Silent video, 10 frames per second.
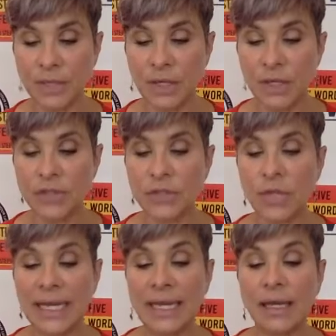So
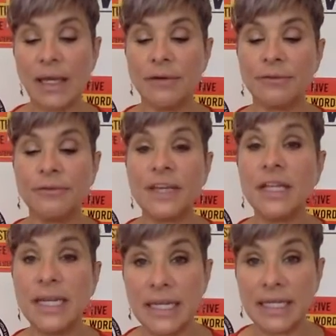like
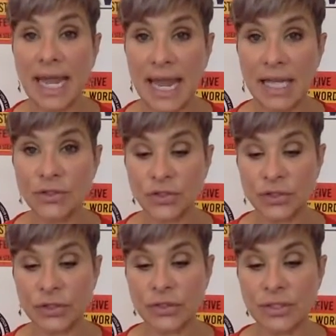Feel It
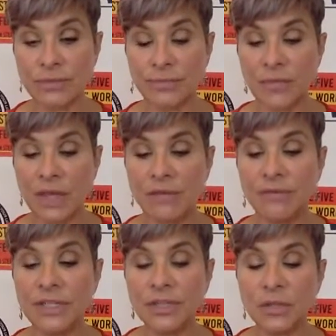enhancers,
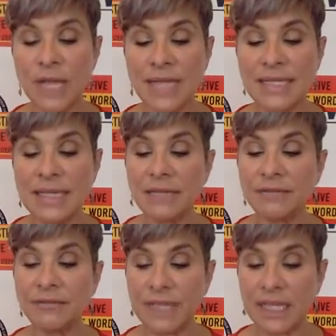visualizing and
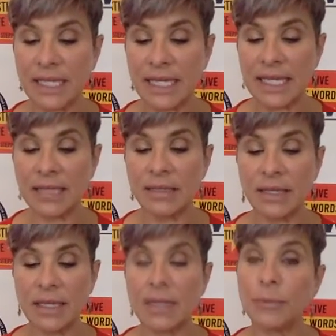feeling it
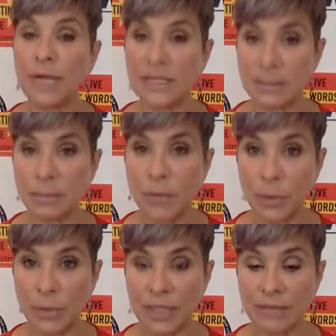in the present
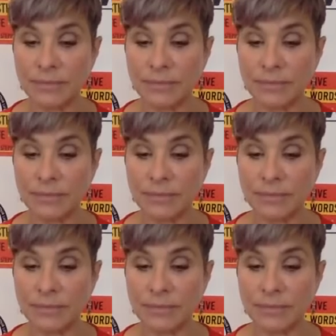moment.